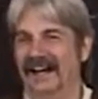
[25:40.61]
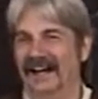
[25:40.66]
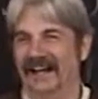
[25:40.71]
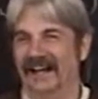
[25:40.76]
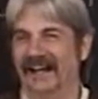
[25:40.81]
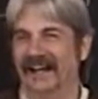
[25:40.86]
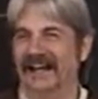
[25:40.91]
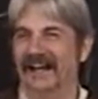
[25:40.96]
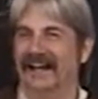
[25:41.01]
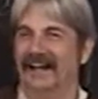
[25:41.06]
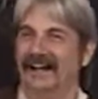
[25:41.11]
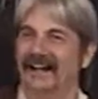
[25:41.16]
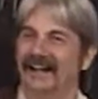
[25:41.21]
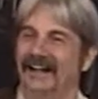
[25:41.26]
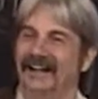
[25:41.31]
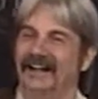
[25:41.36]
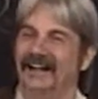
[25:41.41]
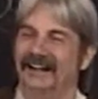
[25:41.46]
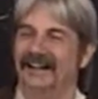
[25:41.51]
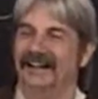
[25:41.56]
no, I,
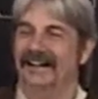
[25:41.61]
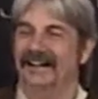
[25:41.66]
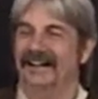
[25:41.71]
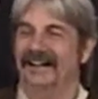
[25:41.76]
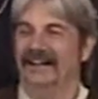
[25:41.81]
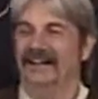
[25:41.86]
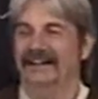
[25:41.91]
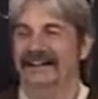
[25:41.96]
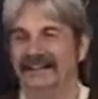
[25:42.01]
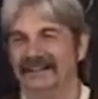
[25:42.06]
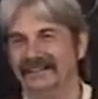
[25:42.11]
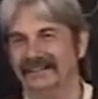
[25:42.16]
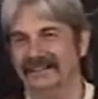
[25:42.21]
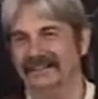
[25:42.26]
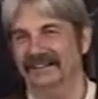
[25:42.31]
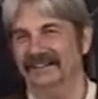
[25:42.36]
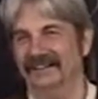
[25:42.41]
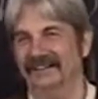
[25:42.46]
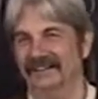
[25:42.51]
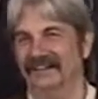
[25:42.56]
I just
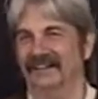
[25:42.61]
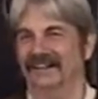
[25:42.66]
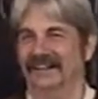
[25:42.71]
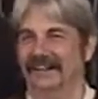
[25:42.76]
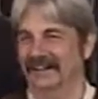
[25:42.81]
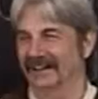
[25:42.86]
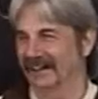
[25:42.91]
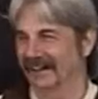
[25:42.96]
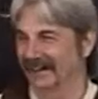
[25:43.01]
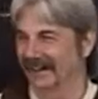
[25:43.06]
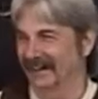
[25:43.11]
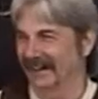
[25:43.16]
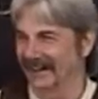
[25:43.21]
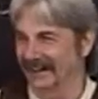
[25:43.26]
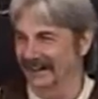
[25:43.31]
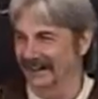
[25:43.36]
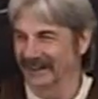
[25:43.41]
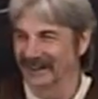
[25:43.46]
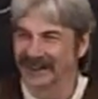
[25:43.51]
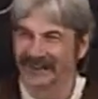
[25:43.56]
you know, I was just
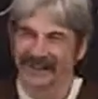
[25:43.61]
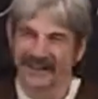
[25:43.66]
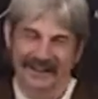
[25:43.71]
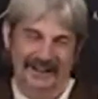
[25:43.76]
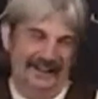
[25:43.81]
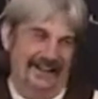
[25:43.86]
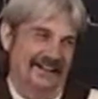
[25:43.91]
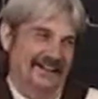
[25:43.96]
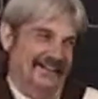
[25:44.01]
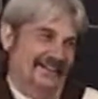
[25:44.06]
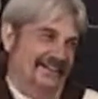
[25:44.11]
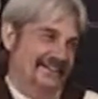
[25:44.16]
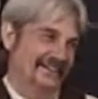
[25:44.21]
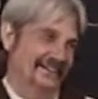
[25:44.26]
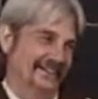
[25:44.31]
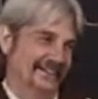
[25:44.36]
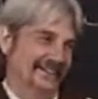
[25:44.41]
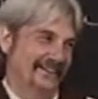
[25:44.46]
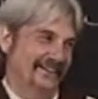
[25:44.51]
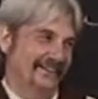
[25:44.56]
thinking about how, you know,
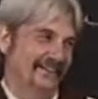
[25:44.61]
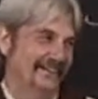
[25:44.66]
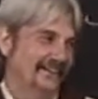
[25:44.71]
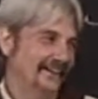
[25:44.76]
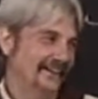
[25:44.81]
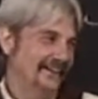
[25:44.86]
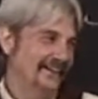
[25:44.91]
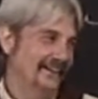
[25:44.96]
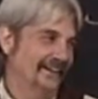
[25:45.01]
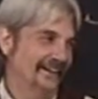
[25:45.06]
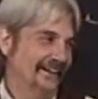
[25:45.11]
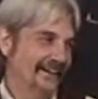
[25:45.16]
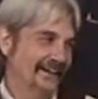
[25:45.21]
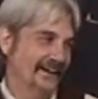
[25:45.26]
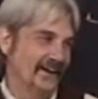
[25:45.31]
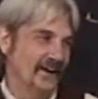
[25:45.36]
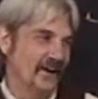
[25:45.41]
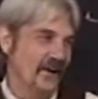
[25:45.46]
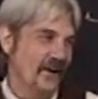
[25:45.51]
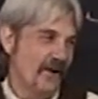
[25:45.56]
the, the
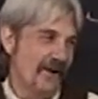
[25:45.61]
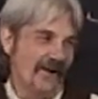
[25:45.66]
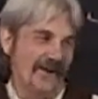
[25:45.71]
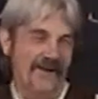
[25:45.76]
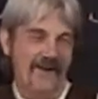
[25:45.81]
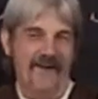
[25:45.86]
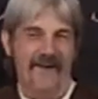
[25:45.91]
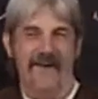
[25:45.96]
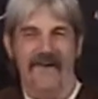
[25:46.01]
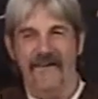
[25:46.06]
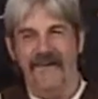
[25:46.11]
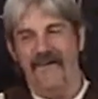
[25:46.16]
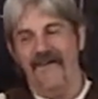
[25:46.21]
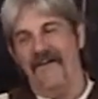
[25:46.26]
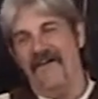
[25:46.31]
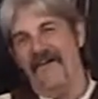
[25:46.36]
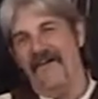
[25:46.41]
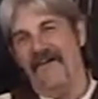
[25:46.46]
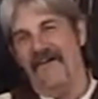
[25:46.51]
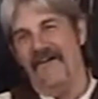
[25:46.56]
lamb is the one
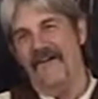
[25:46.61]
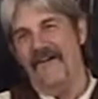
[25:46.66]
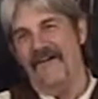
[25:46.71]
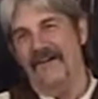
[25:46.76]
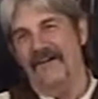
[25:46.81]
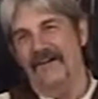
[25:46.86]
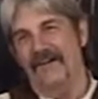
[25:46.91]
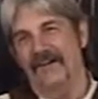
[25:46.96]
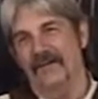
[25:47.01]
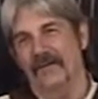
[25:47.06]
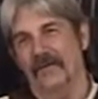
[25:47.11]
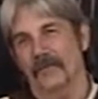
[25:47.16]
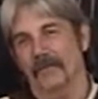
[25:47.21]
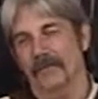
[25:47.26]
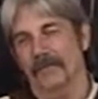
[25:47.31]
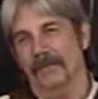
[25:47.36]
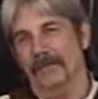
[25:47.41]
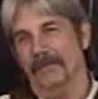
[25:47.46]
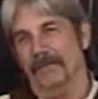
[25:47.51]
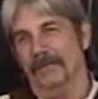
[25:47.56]
that's on the throne. And,
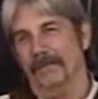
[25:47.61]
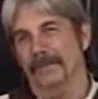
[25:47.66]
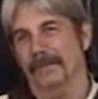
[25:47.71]
and